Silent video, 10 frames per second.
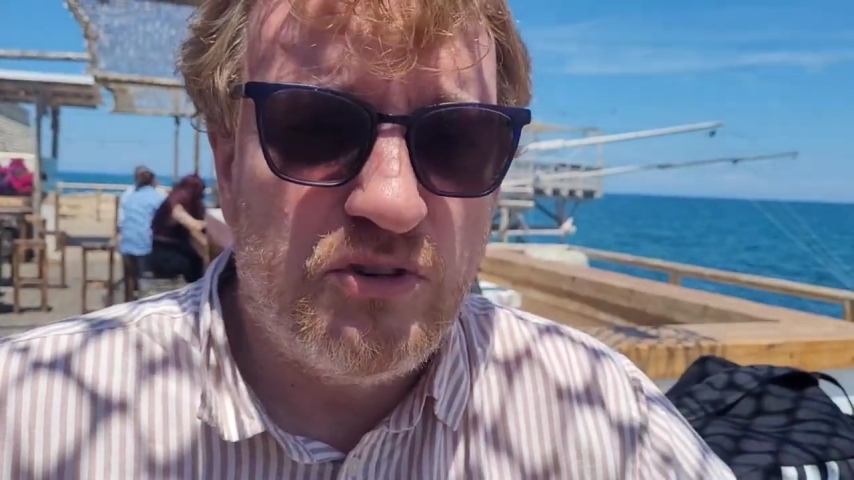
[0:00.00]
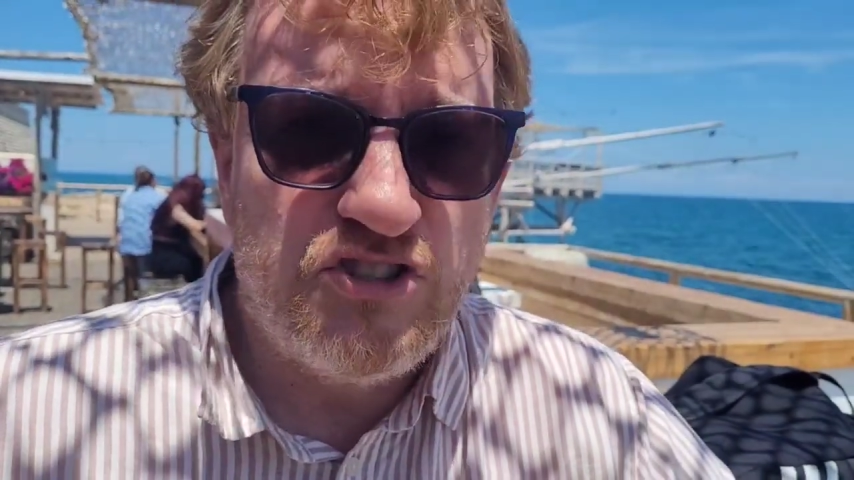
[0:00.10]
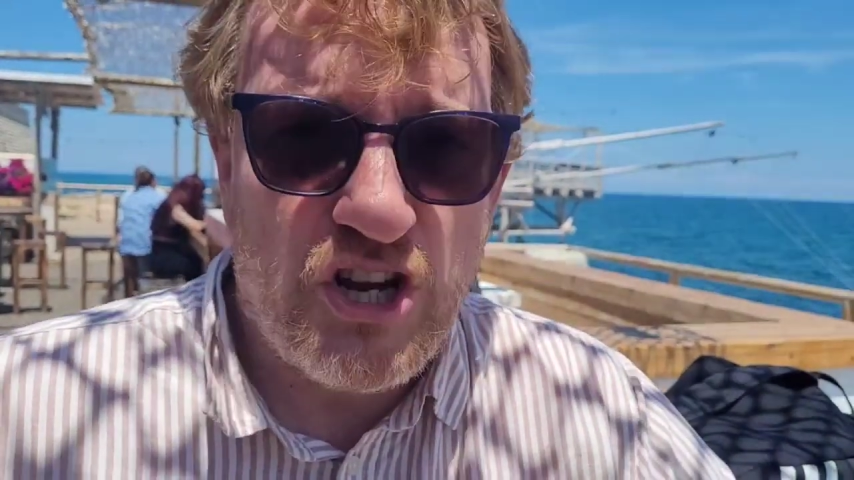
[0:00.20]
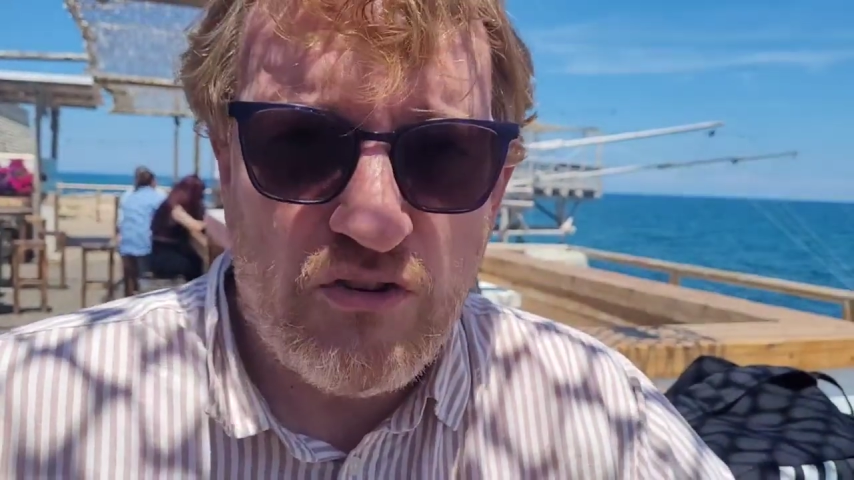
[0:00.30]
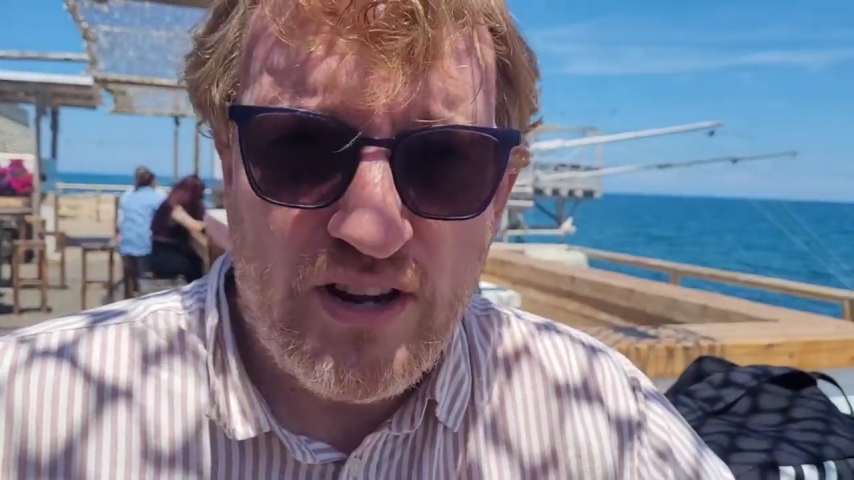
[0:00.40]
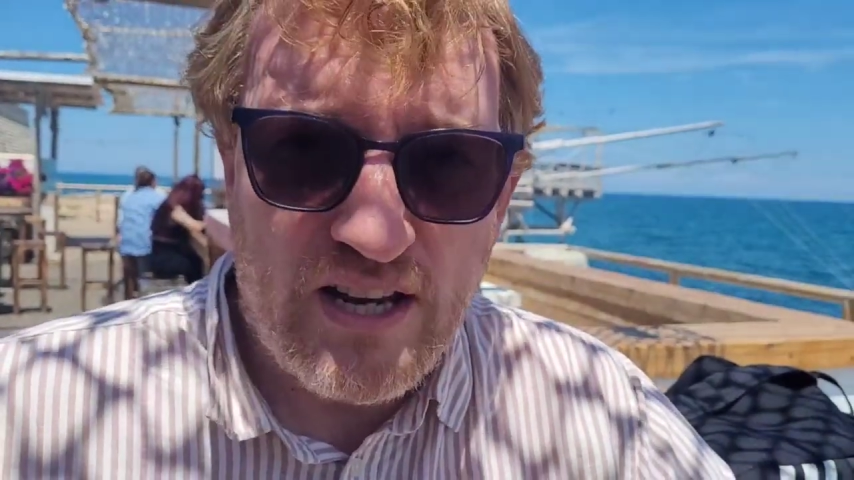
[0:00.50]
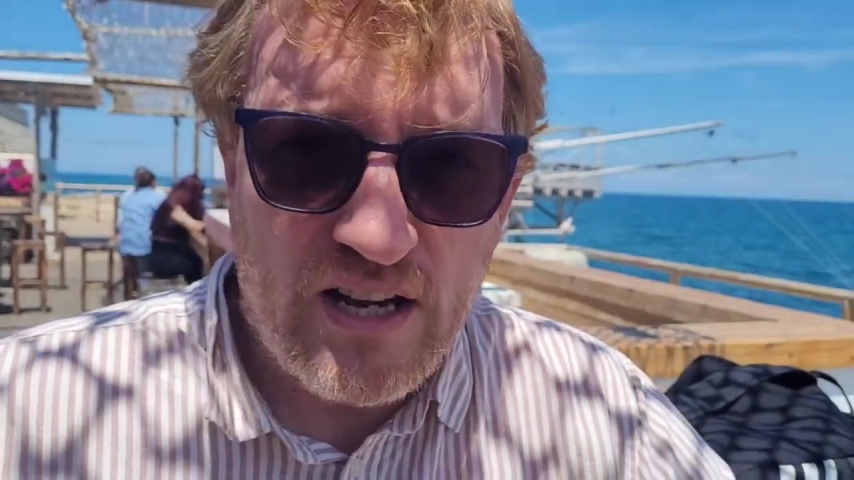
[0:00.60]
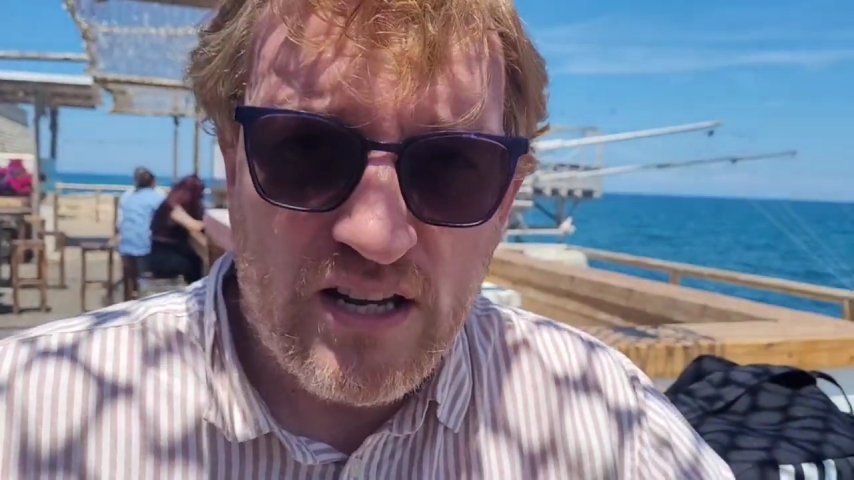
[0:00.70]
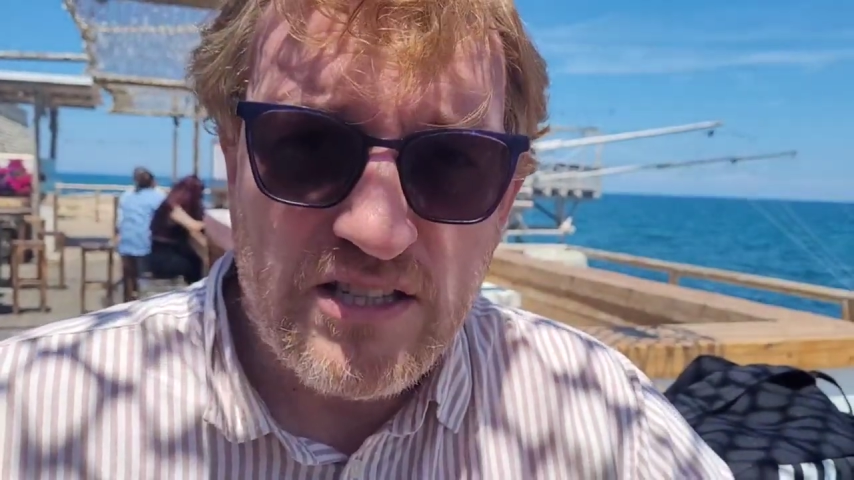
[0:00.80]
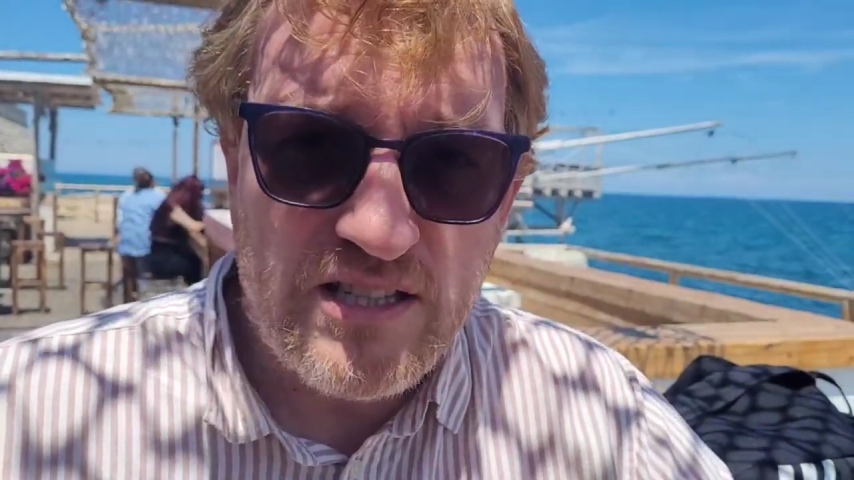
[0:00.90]
generate
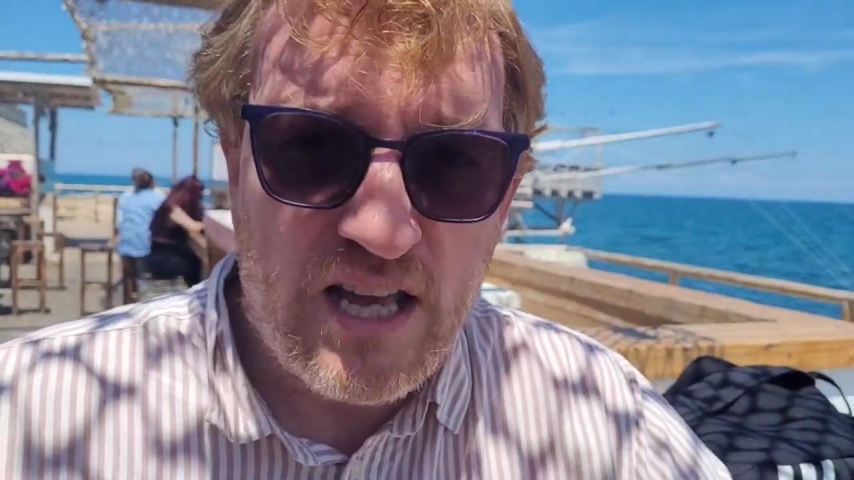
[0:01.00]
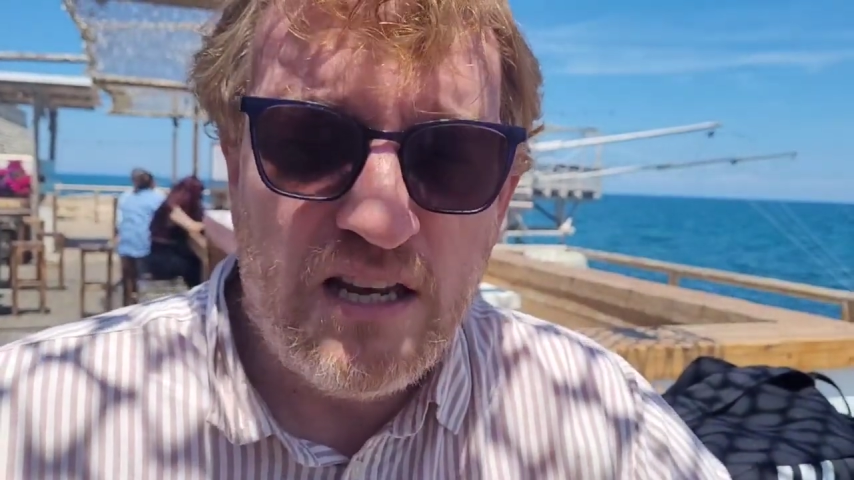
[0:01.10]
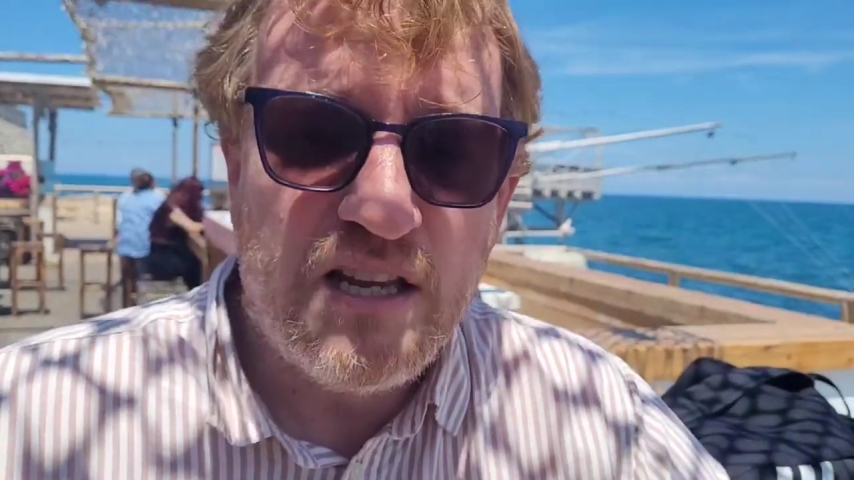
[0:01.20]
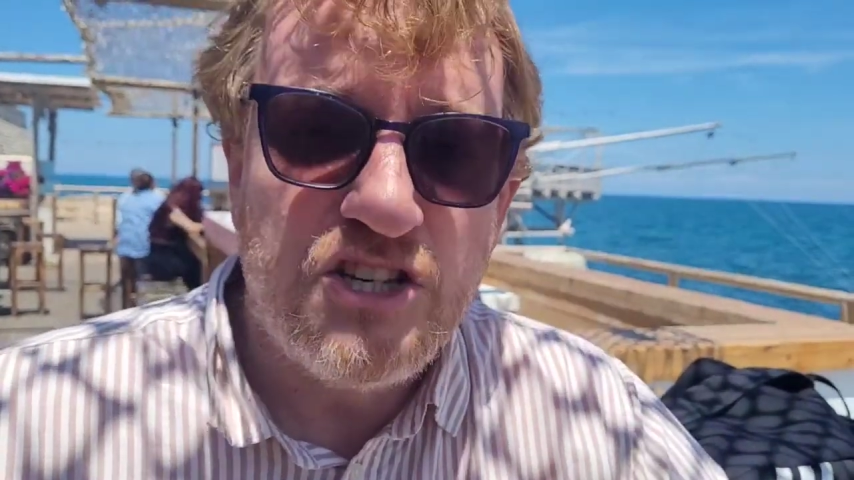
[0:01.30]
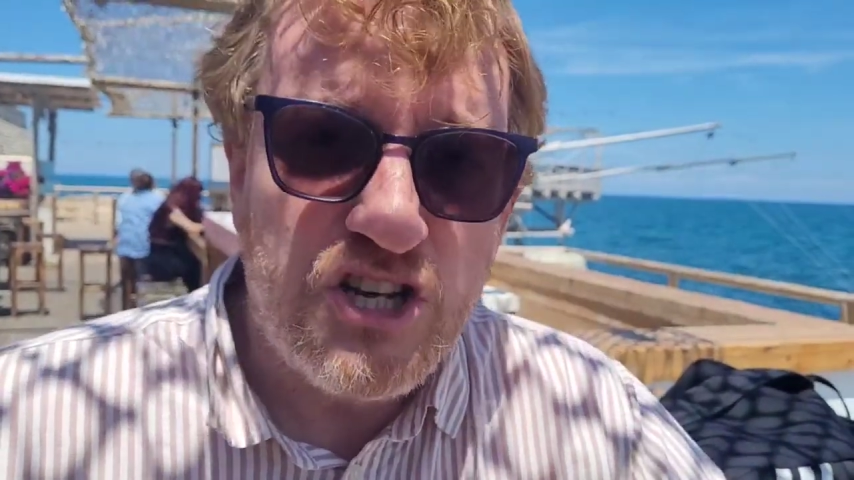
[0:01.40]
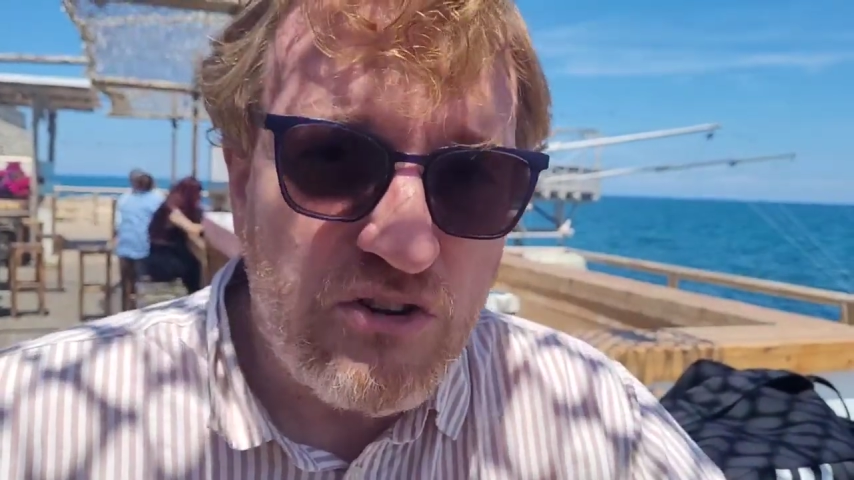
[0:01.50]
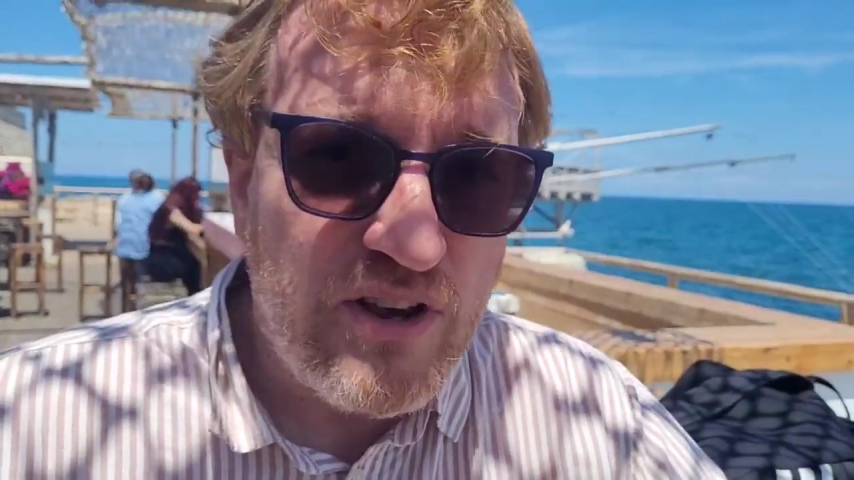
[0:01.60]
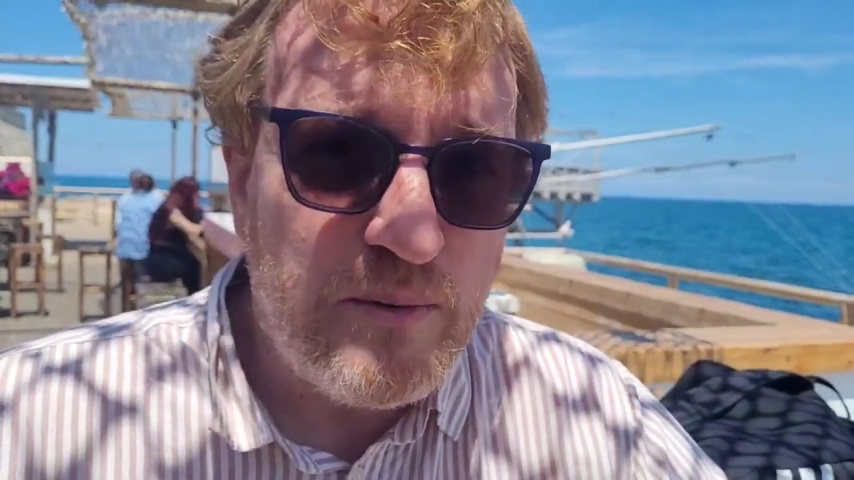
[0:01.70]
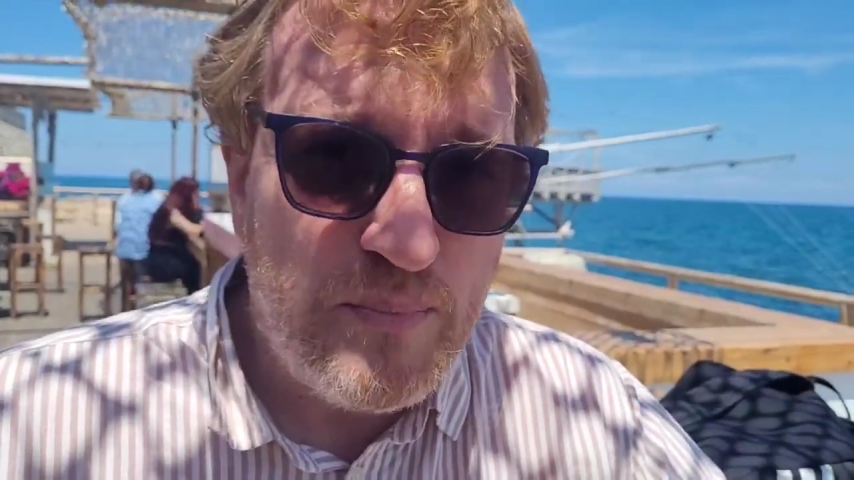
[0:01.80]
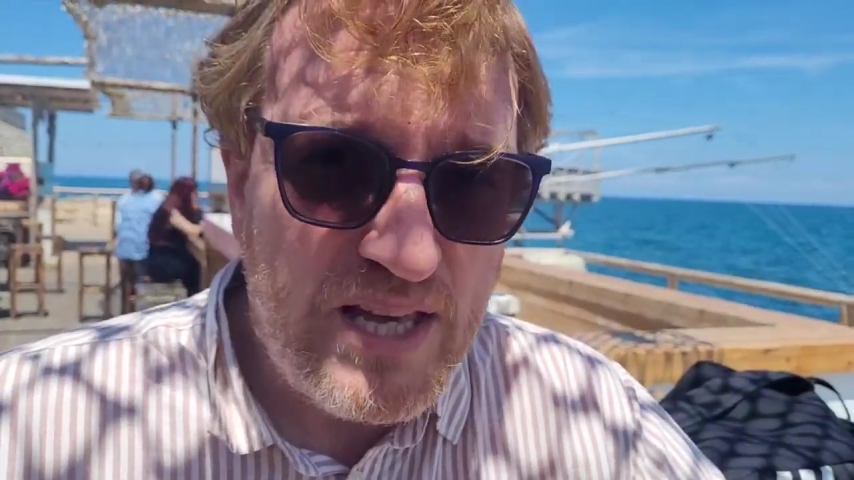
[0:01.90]
understanding and generate